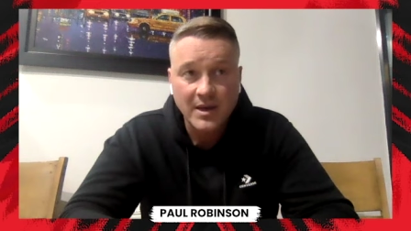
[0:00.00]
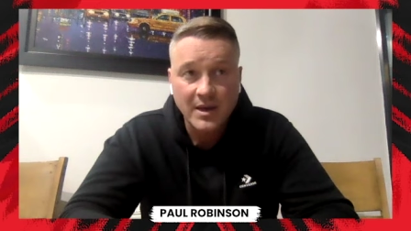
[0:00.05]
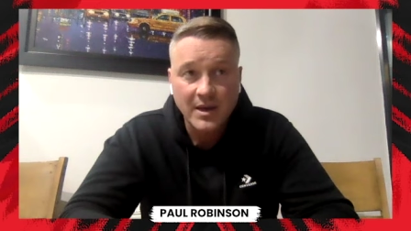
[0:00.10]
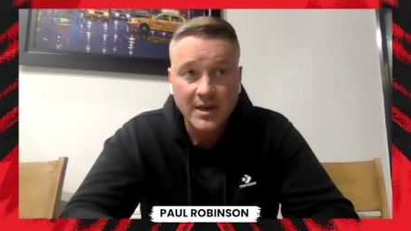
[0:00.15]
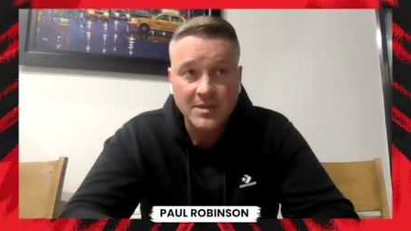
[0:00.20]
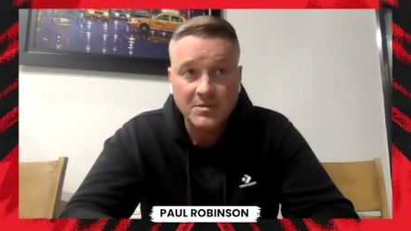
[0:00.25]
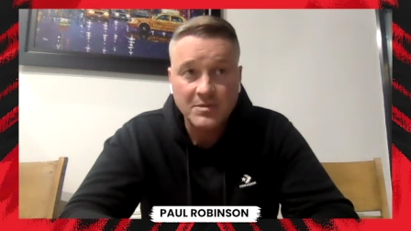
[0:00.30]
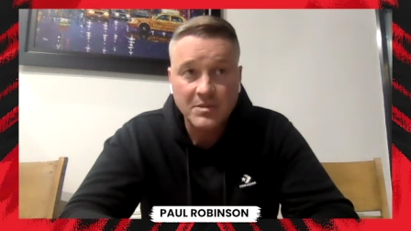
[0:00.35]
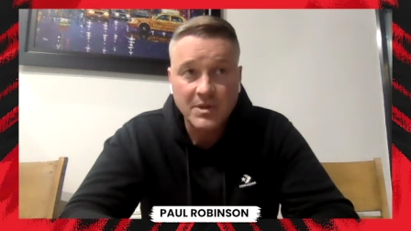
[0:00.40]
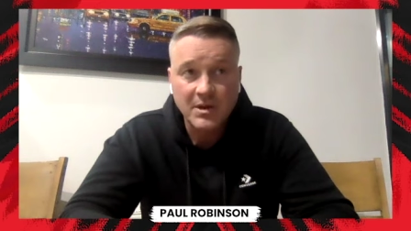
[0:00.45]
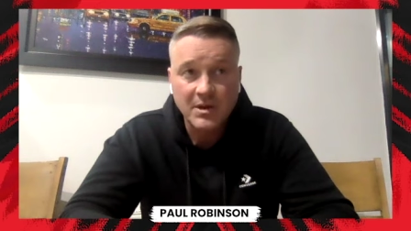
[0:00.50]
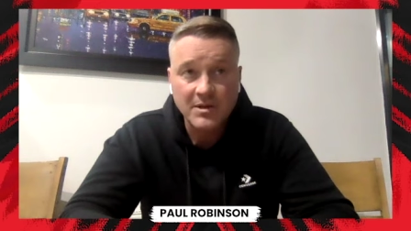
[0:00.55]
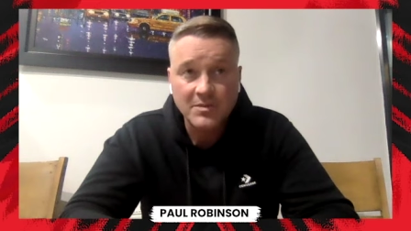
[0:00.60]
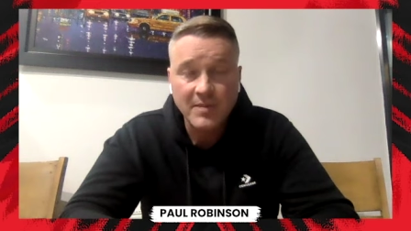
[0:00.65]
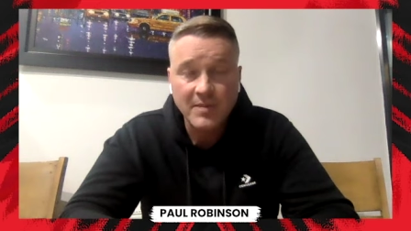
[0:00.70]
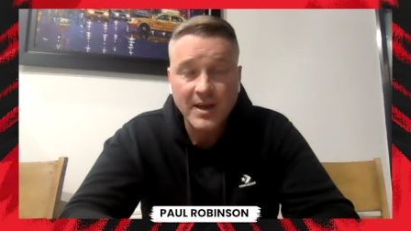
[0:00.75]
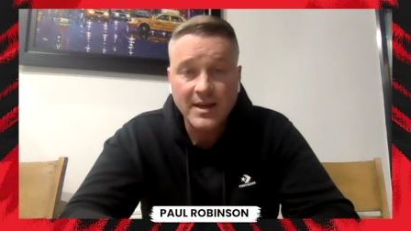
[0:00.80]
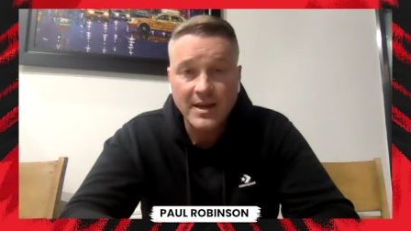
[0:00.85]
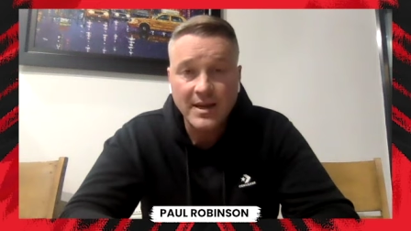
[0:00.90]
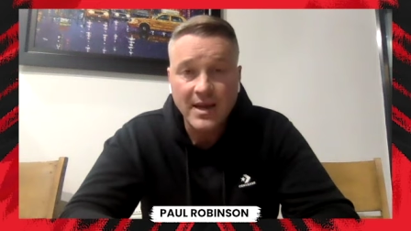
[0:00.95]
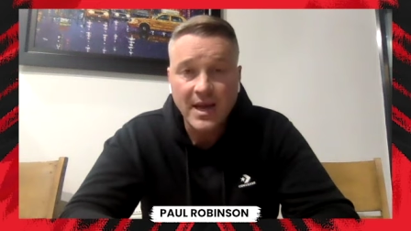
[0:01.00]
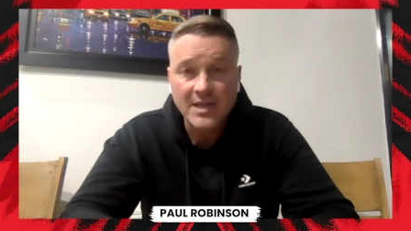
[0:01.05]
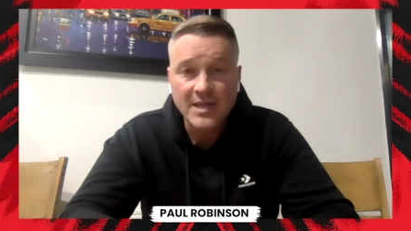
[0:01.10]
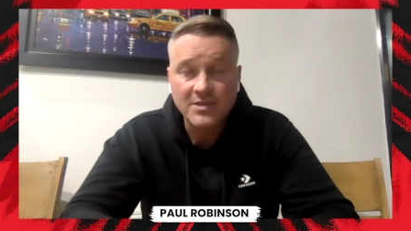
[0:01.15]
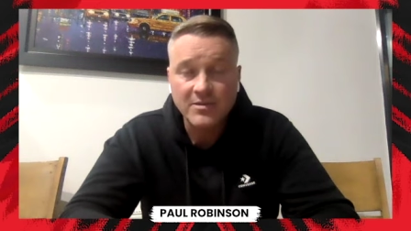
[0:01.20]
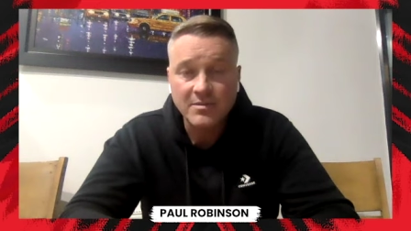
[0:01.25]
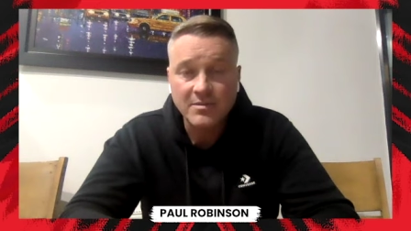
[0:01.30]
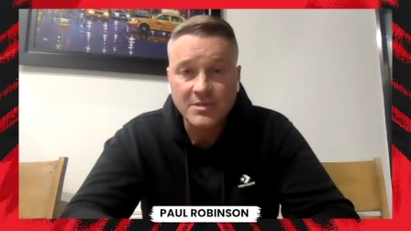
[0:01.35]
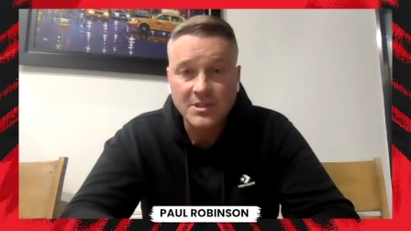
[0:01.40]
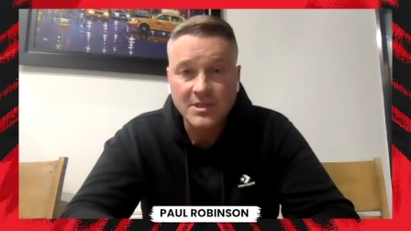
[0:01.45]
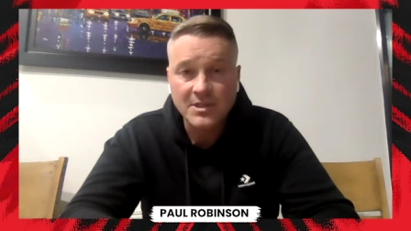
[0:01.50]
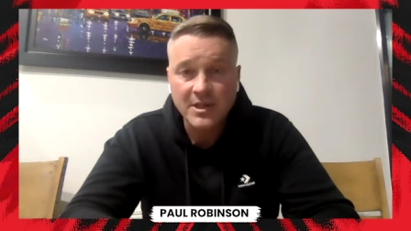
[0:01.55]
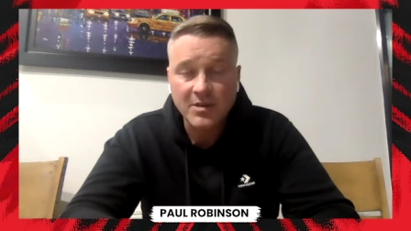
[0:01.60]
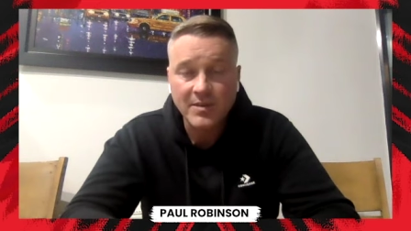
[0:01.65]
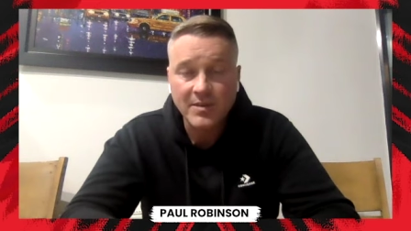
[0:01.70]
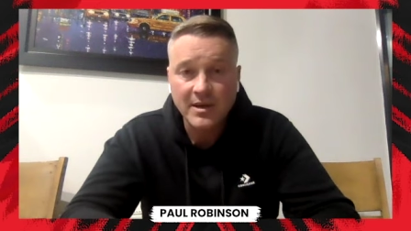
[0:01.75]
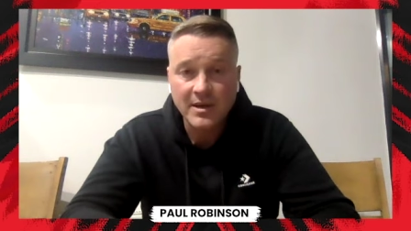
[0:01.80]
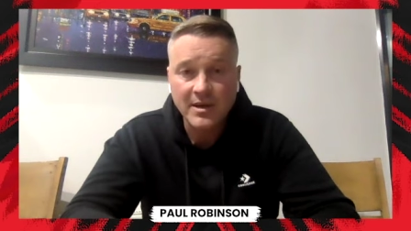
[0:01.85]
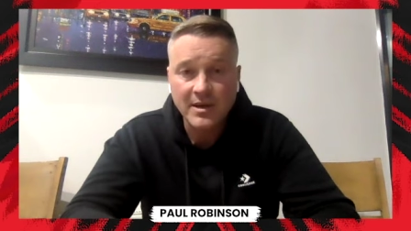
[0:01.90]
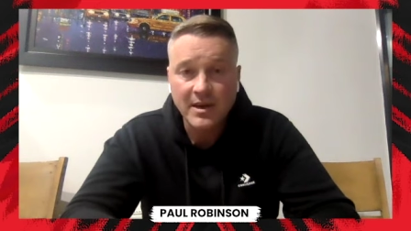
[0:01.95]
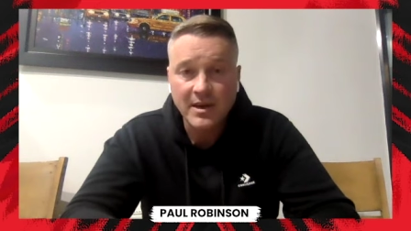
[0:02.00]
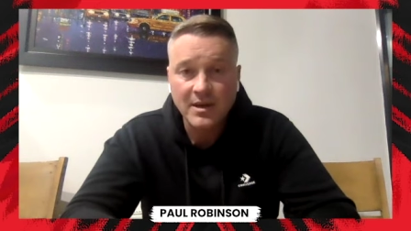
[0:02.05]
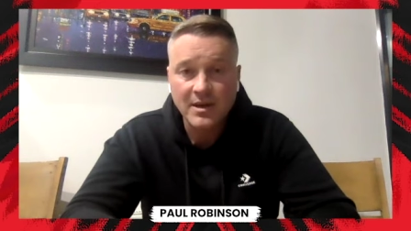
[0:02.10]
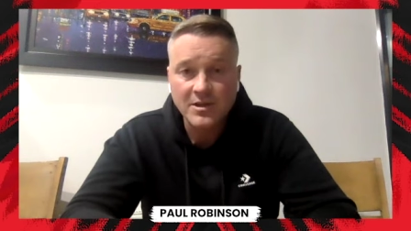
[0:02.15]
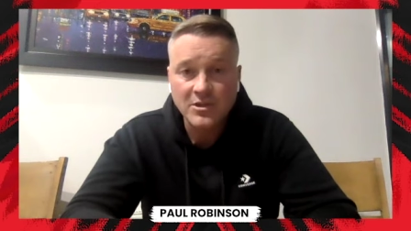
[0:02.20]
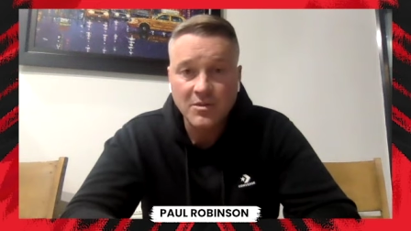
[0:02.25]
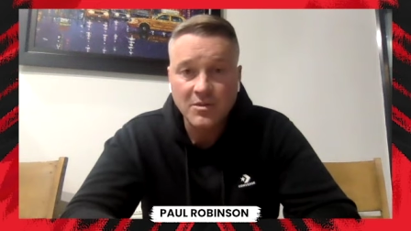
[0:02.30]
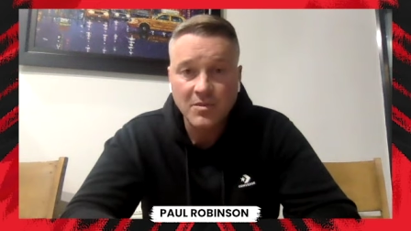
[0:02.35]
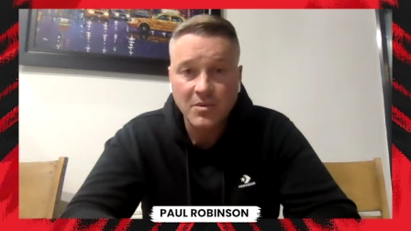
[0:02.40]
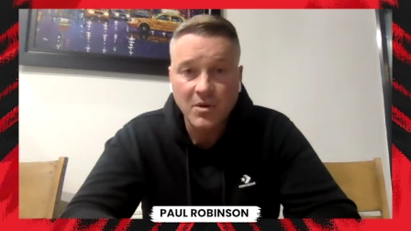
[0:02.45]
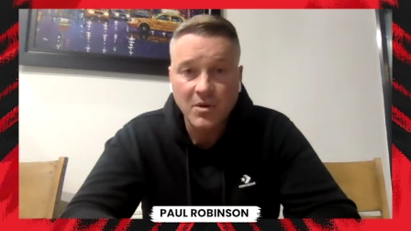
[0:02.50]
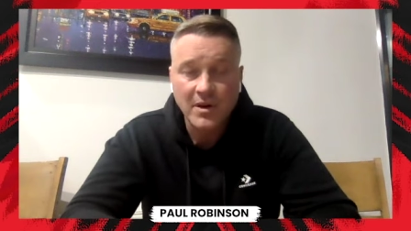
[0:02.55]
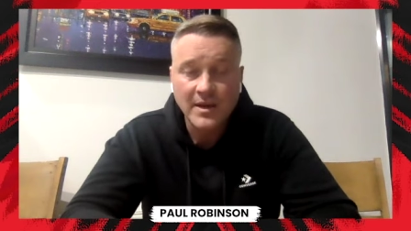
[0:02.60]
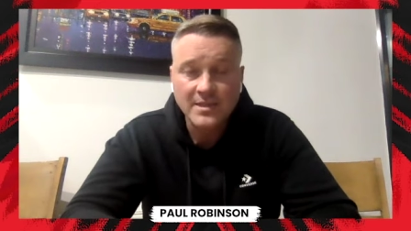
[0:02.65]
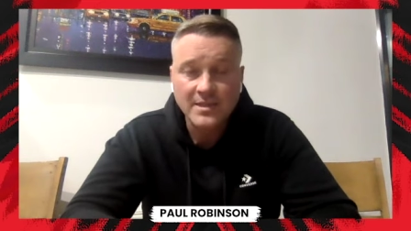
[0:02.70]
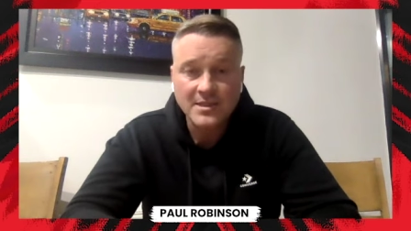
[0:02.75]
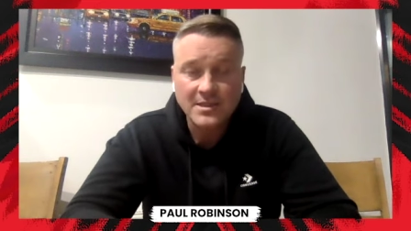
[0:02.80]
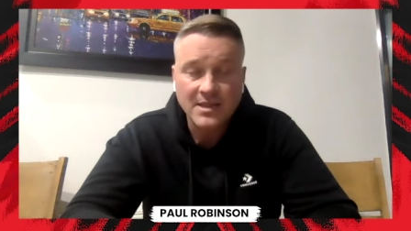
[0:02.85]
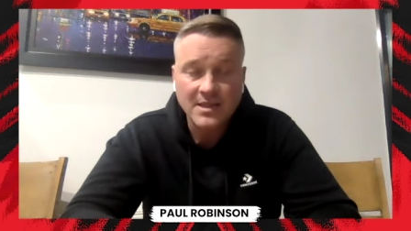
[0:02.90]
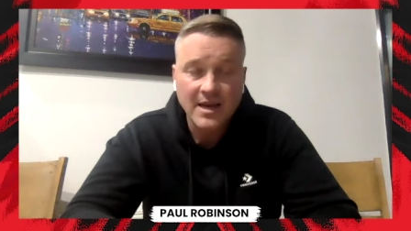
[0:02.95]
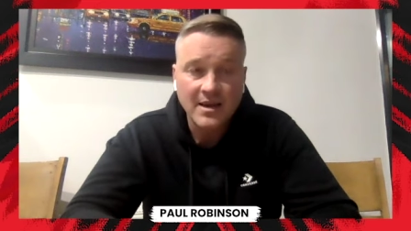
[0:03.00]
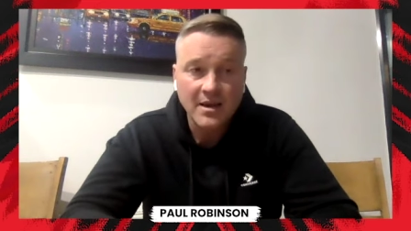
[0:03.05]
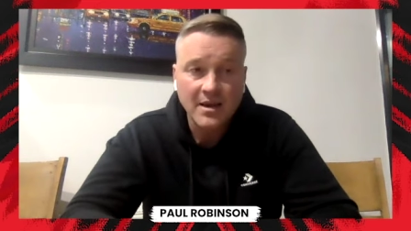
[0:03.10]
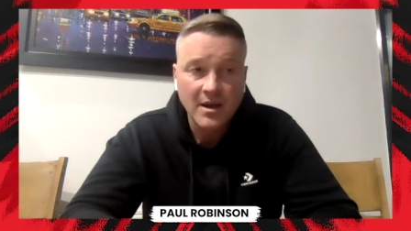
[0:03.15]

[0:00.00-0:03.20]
he's made a case for him to still be England's number one. As I say,